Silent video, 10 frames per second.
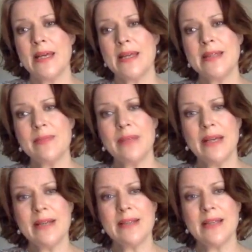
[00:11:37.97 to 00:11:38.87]
It
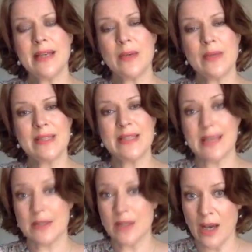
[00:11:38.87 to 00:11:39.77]
implies a
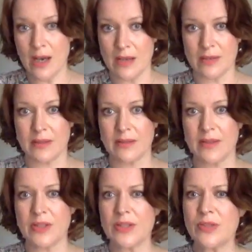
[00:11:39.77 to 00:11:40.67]
linguistic turn
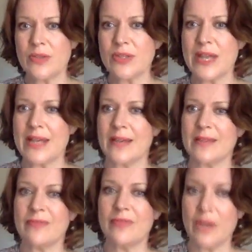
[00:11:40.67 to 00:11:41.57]
that does not take
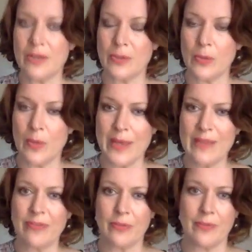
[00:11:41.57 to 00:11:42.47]
us further away
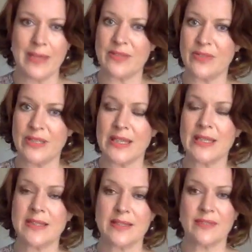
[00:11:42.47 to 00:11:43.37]
from
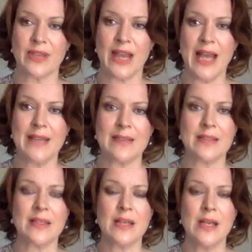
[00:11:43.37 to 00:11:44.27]
metaphysics as for
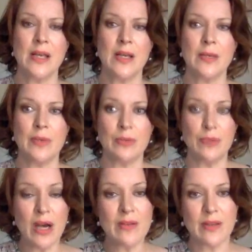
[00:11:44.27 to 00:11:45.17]
Kant, but
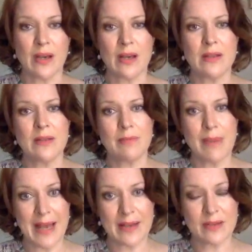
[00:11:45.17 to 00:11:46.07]
rather
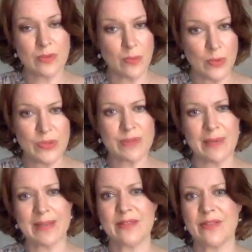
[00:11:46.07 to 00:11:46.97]
back towards
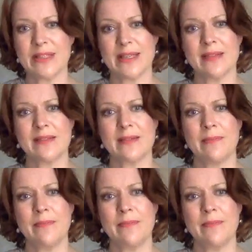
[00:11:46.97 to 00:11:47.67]
metaphysics.